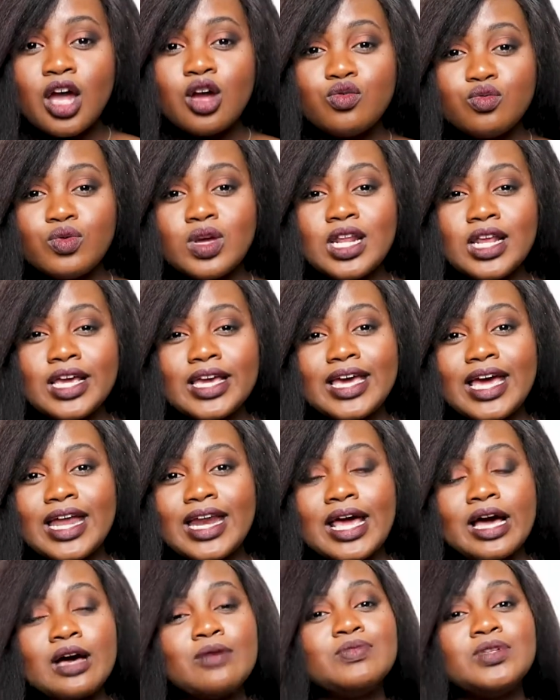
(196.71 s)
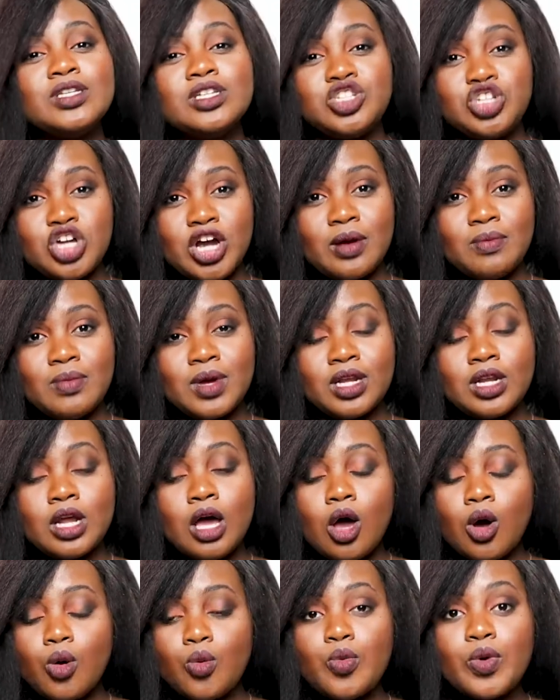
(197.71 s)
really can help determine
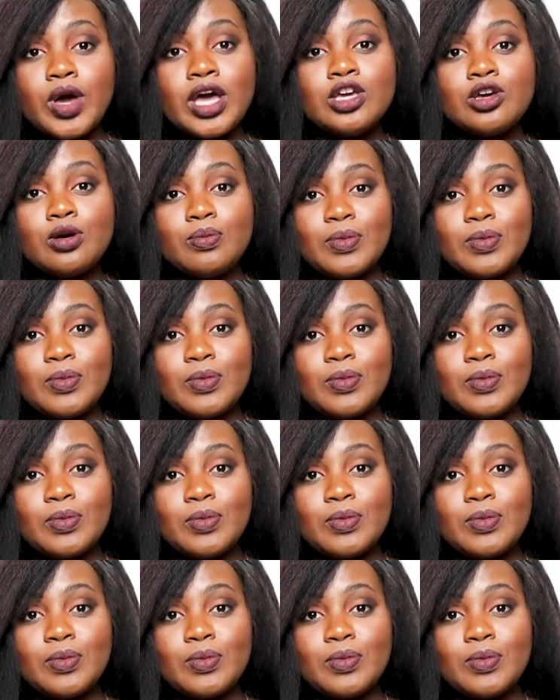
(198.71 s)
where your